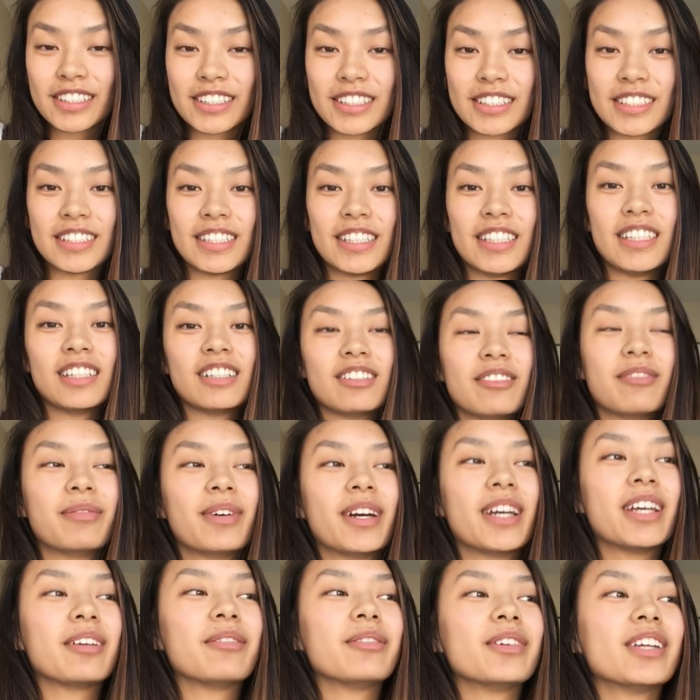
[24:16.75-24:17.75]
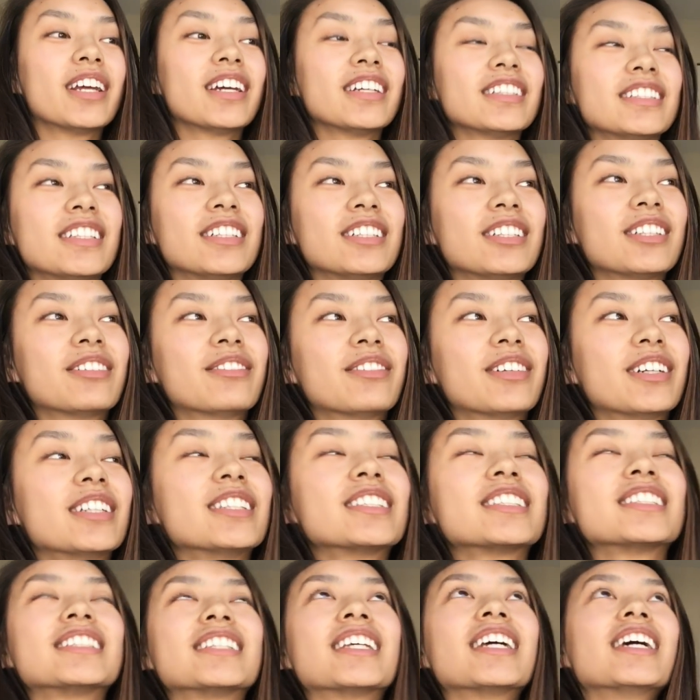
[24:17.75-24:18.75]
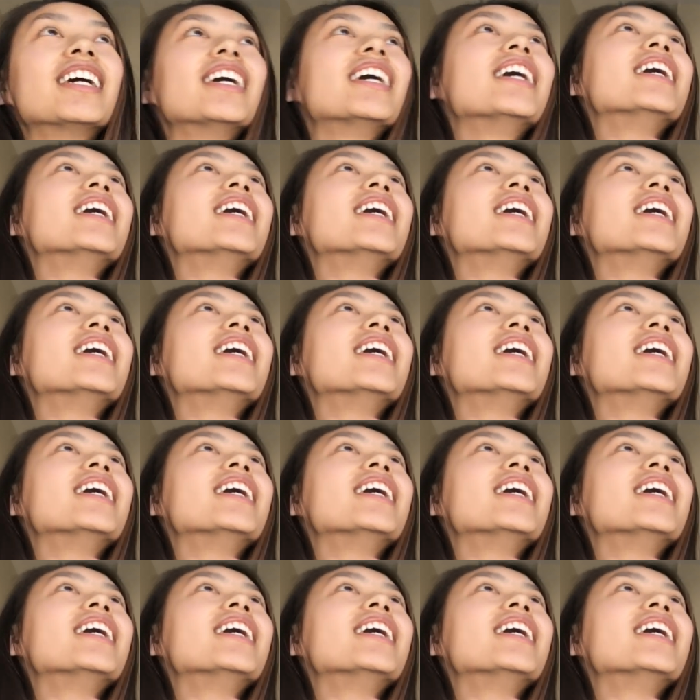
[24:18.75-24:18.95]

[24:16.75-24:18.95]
to see if my immunization works.